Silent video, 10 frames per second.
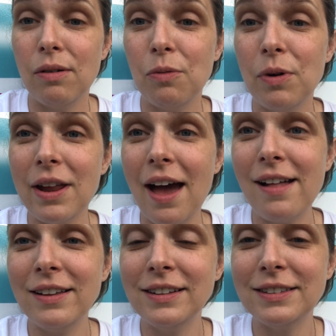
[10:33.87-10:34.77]
what
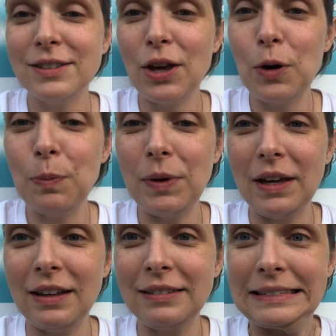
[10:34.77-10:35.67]
Alex is
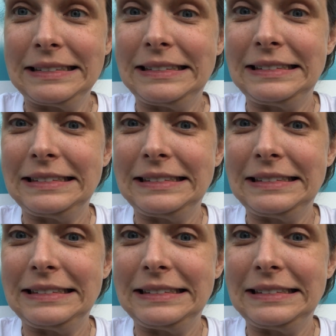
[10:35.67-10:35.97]
hoping